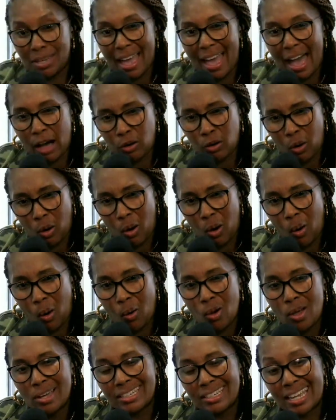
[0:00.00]
alcohol,
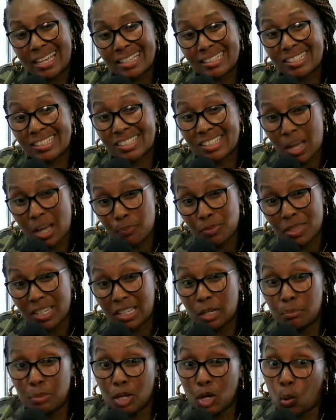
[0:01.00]
that something
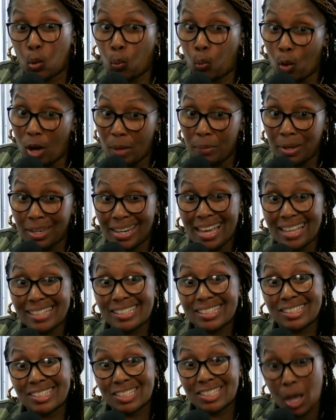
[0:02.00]
could be a woman, that
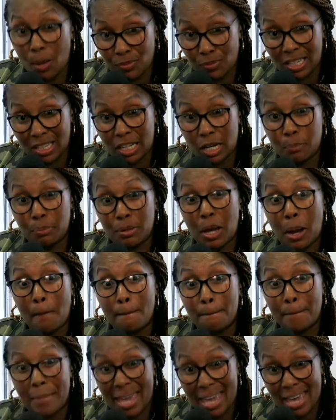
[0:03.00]
something could be a
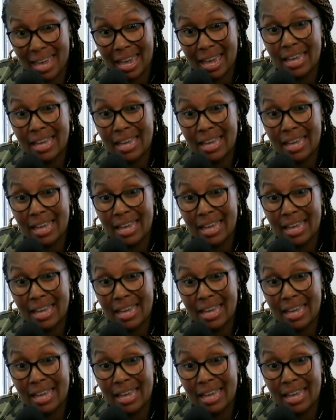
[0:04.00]
man,